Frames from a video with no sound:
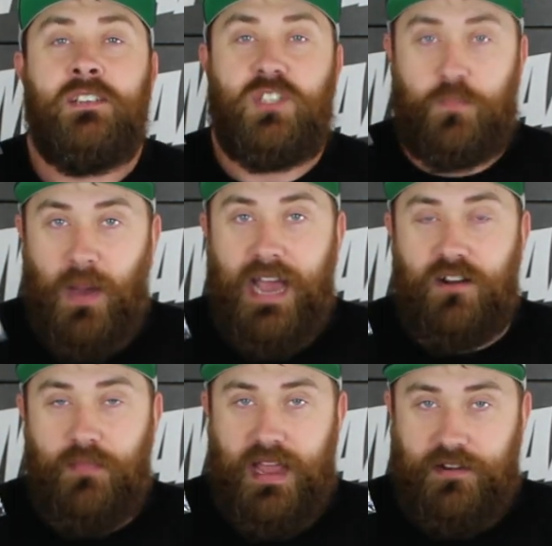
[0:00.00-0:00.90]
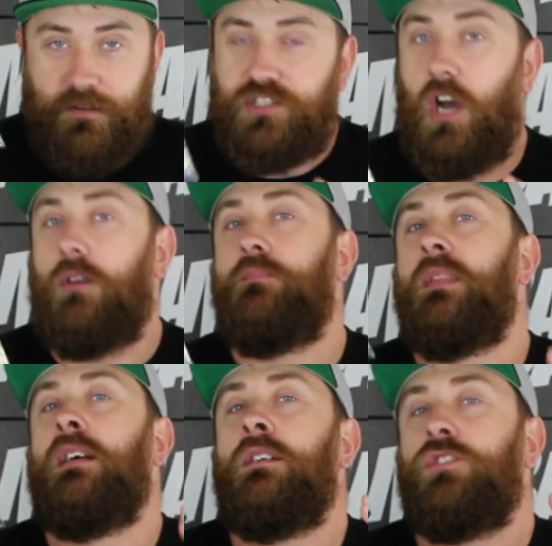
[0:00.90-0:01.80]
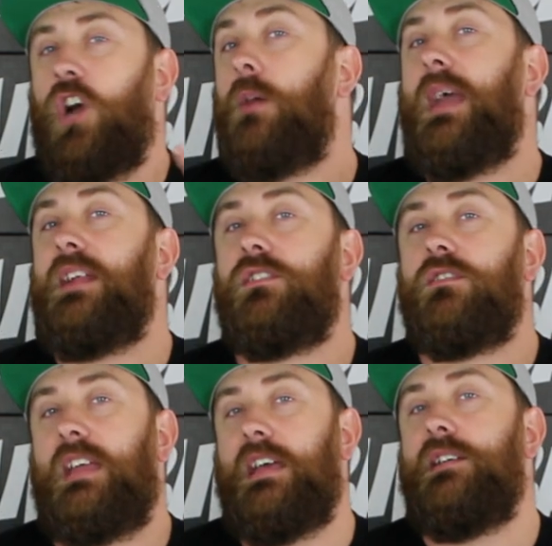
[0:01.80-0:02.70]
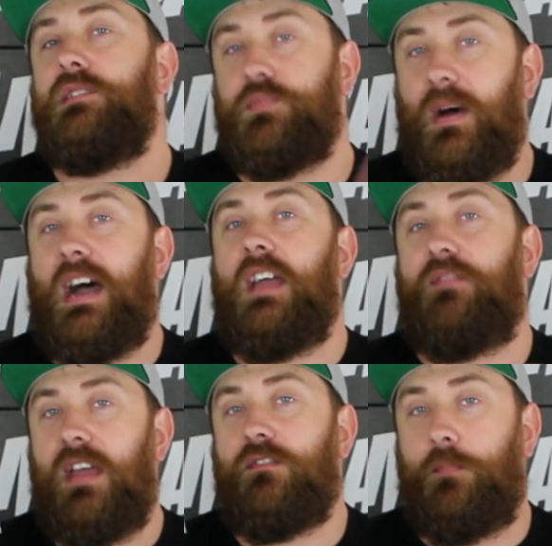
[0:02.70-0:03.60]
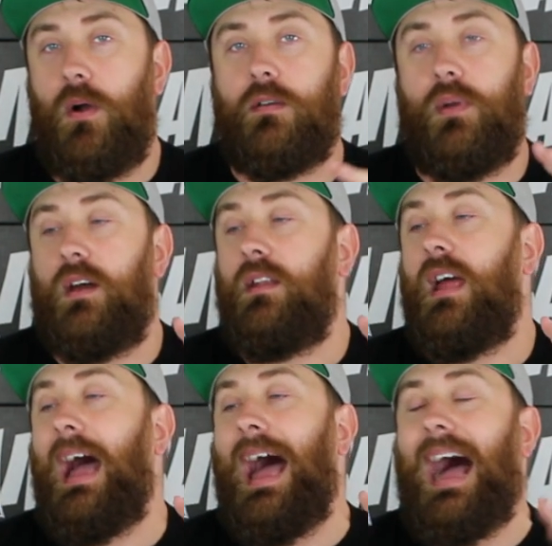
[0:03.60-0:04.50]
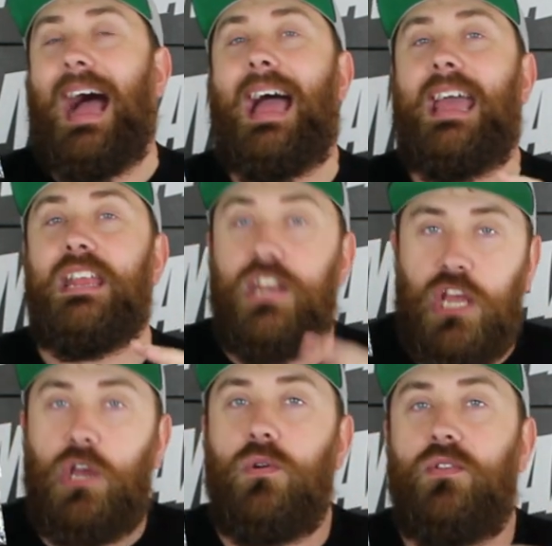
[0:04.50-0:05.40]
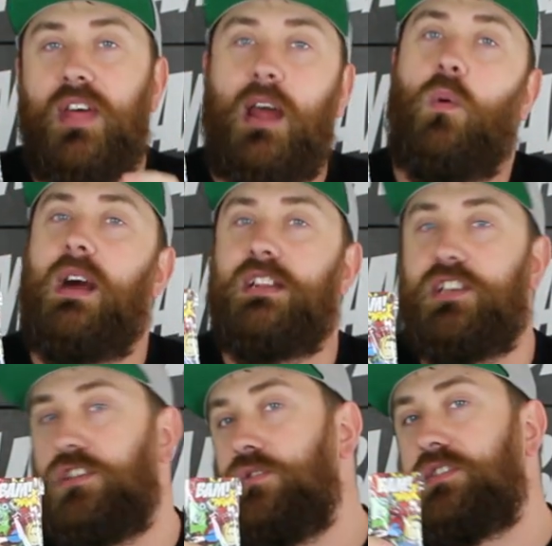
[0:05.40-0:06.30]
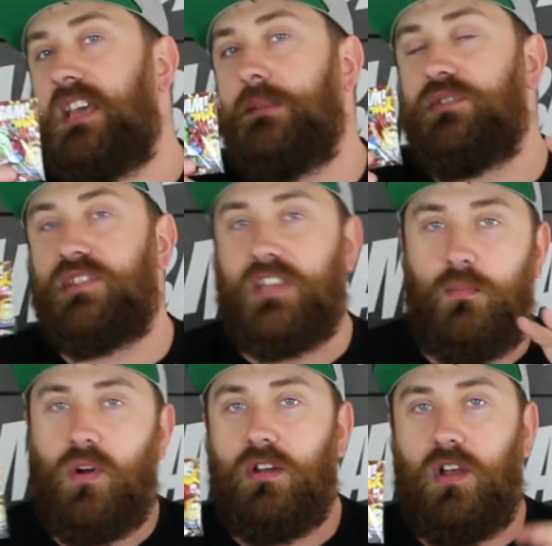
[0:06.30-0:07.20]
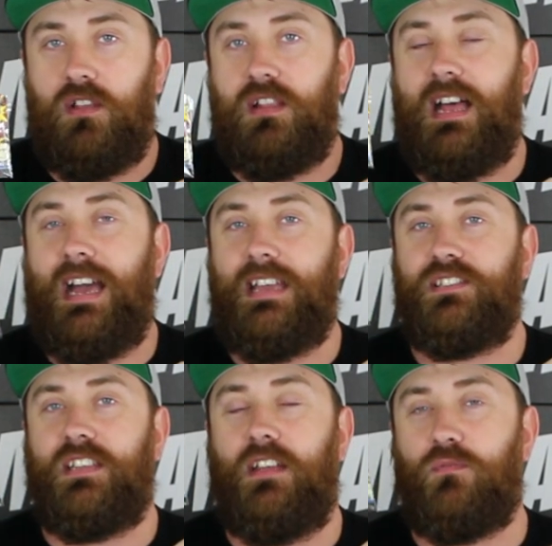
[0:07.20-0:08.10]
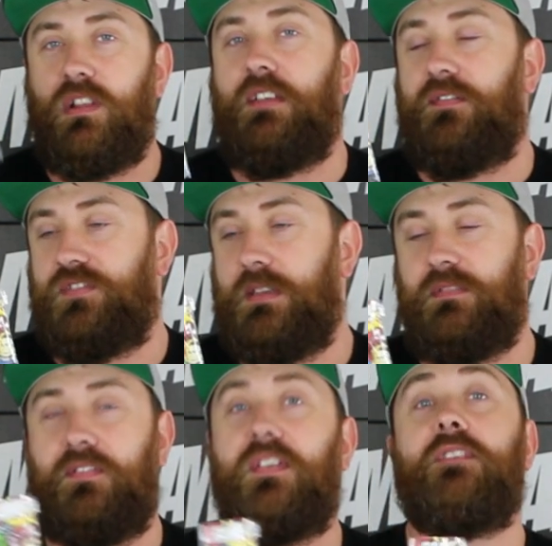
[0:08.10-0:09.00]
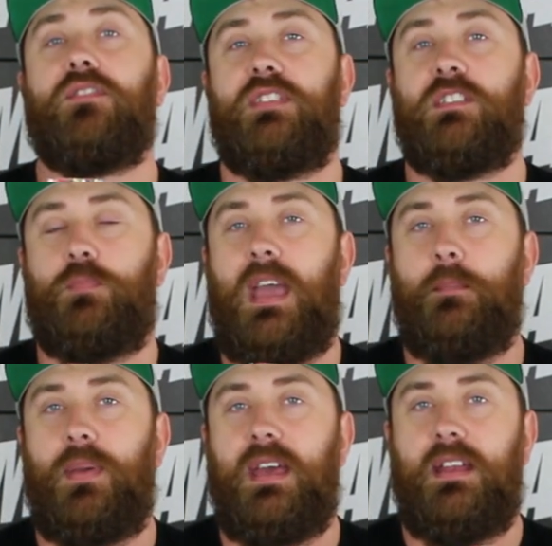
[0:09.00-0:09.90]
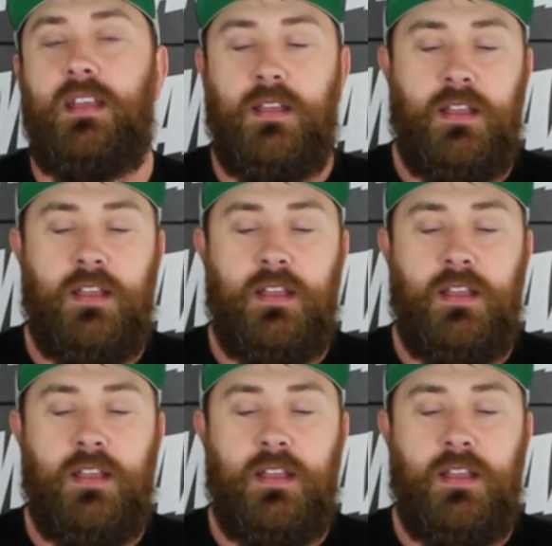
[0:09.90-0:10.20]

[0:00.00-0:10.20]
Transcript: Spider-Mander. So, Charmander is my favorite Pokemon. I knew that I wanted to use him somewhere along the lines and it really seemed to fit for this BAM pin.